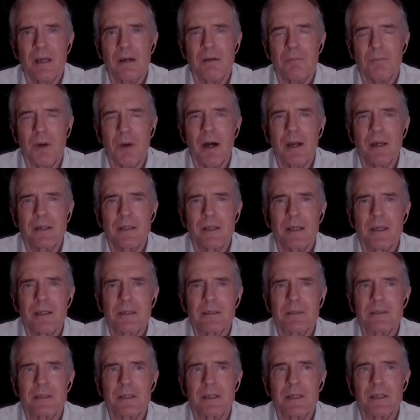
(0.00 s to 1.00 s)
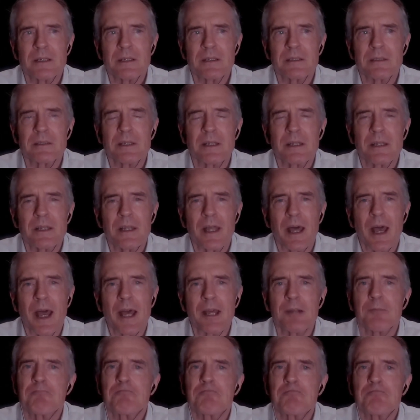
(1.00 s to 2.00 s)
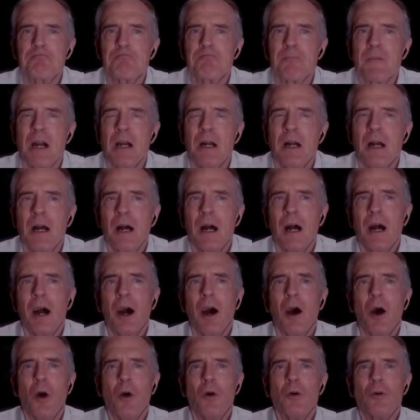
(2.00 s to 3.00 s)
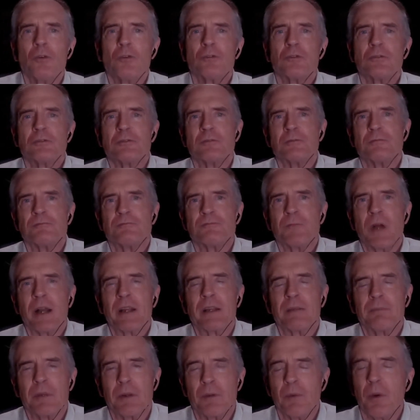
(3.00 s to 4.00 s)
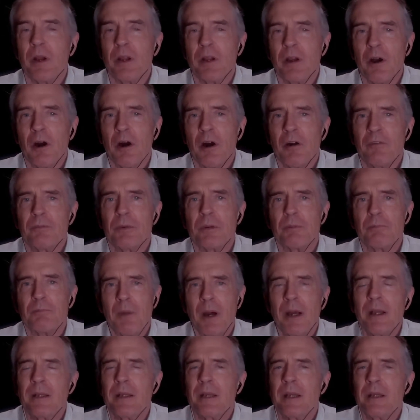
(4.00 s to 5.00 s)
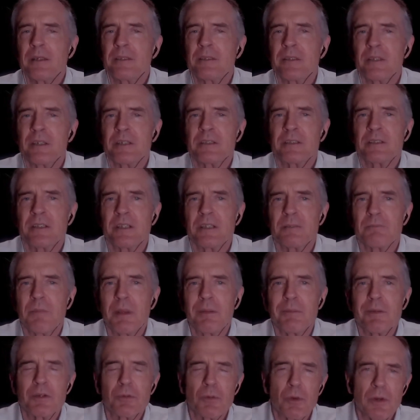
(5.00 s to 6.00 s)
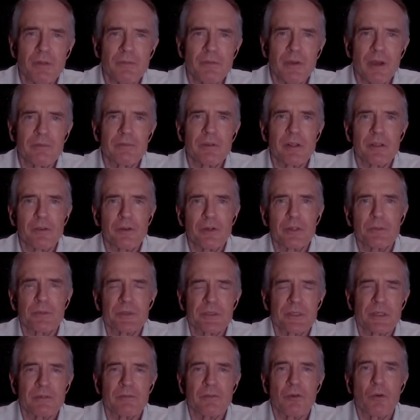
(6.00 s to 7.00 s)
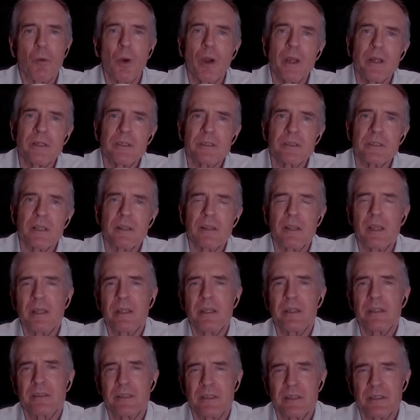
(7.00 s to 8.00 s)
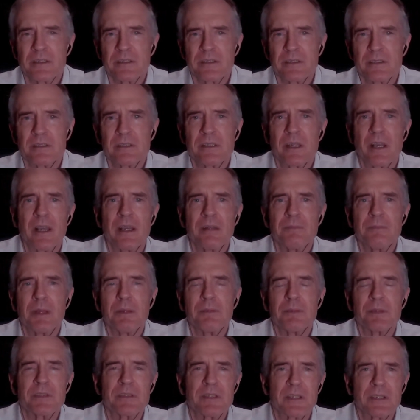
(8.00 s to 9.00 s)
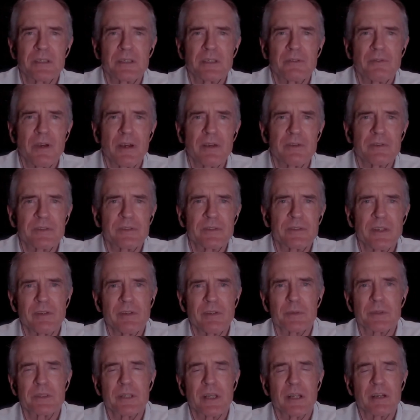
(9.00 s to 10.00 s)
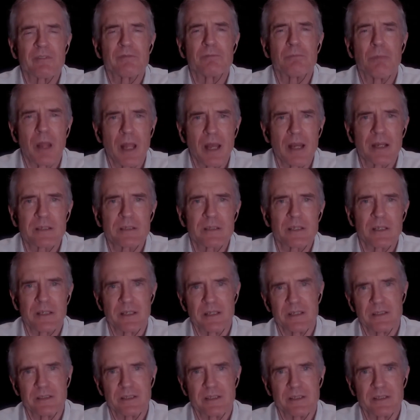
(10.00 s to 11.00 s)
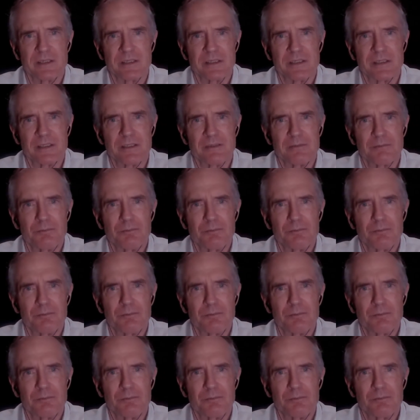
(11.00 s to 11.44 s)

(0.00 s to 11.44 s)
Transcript: My guess is that, oh, I could be way off, but my guess is that maybe 25 to 30% of whites think he's innocent, and maybe 65, 70% of blacks think he's innocent.